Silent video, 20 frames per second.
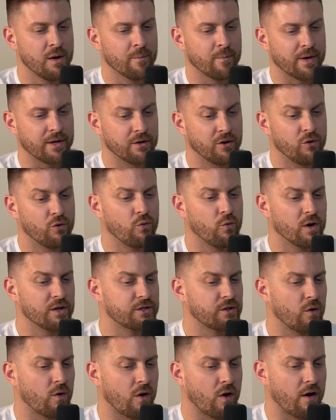But you know who was
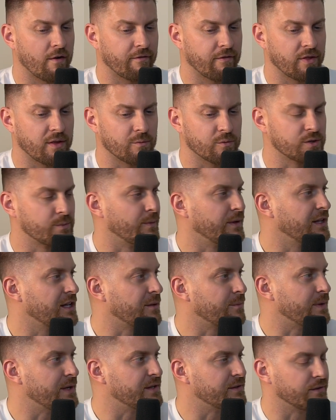going off for them was
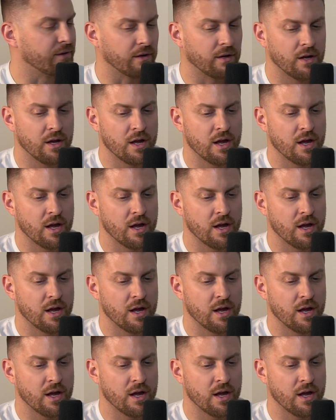Malik Beasley.